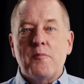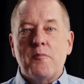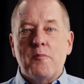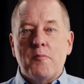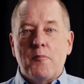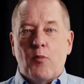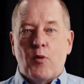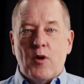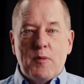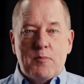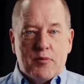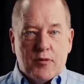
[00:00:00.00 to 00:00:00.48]

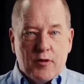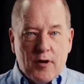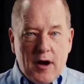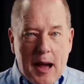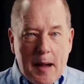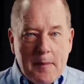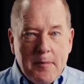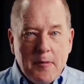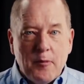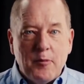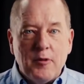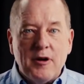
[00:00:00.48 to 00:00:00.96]
we
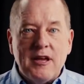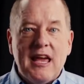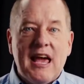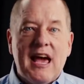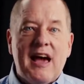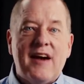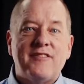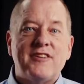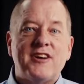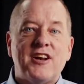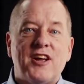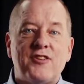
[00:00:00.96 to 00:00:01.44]
probably
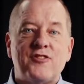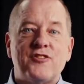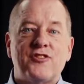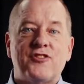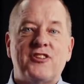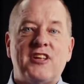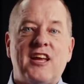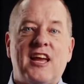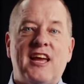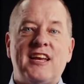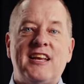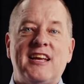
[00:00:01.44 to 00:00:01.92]
have an
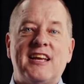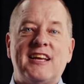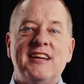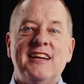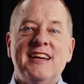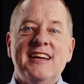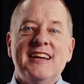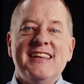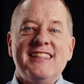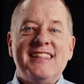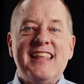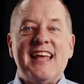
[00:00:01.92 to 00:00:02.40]
understanding
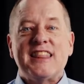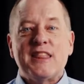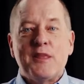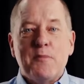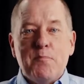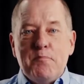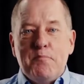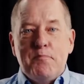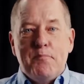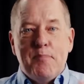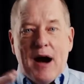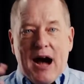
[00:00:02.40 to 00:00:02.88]
that the
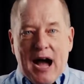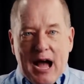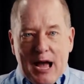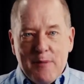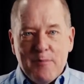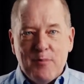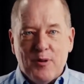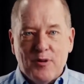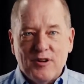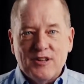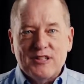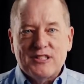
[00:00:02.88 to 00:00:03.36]

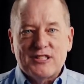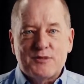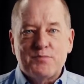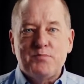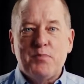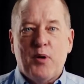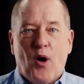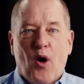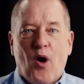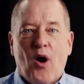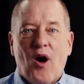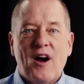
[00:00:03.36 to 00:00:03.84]
Bible is
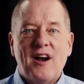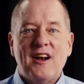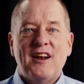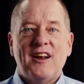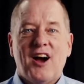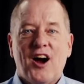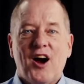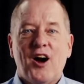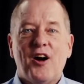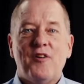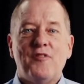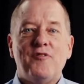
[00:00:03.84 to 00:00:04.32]
part
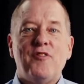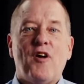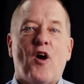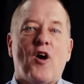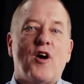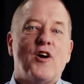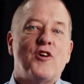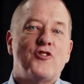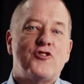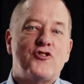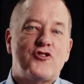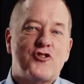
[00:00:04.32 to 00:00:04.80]
of
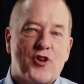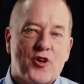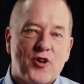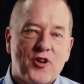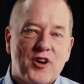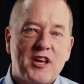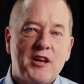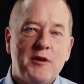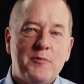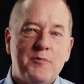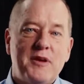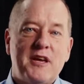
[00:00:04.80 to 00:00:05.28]
our
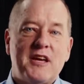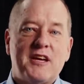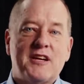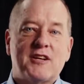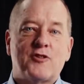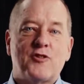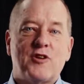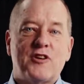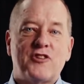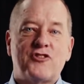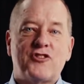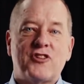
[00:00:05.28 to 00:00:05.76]
journey of being a
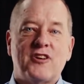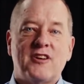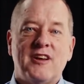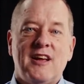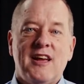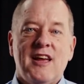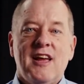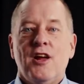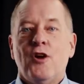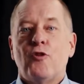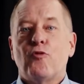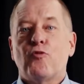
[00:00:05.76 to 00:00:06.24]
Christian.
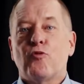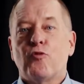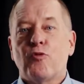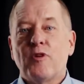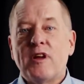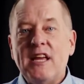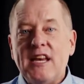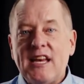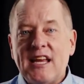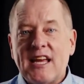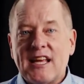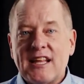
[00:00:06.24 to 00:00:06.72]

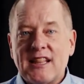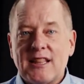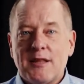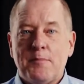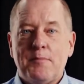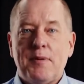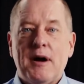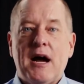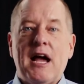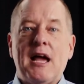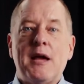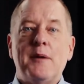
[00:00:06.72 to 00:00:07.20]
Reading the
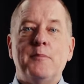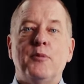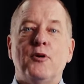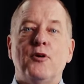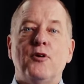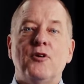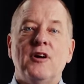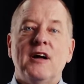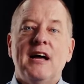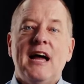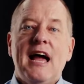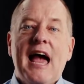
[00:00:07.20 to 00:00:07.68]

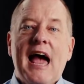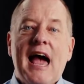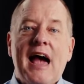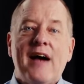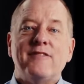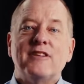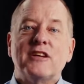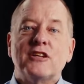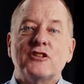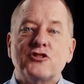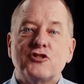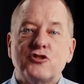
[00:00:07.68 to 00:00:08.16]
Bible,
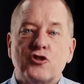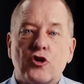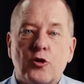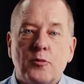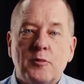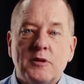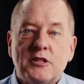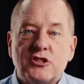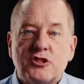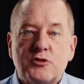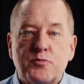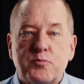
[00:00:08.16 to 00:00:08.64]
having
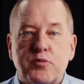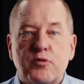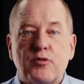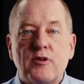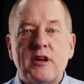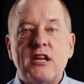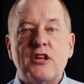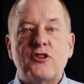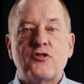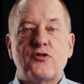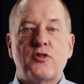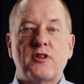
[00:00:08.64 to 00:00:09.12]
sermons
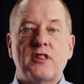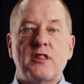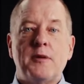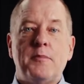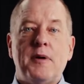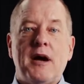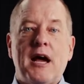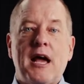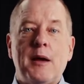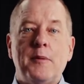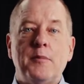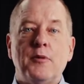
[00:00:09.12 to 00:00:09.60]
preached from the
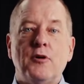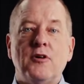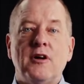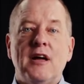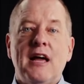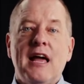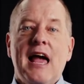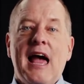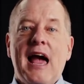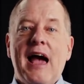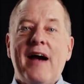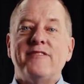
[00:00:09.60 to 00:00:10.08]
Bible,
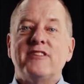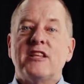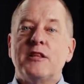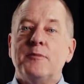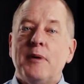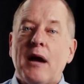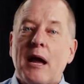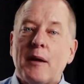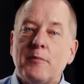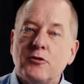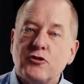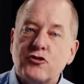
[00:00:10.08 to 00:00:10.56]
having the
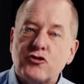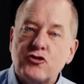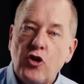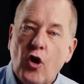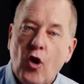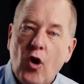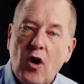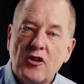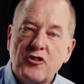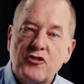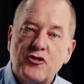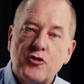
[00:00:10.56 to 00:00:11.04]
Bible
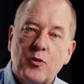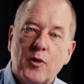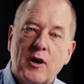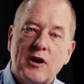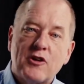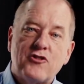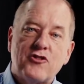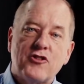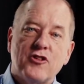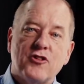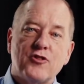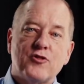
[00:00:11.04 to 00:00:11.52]
taught to our
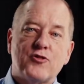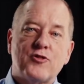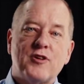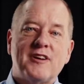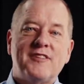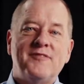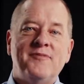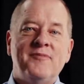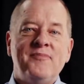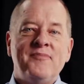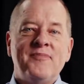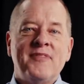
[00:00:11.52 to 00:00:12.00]
children.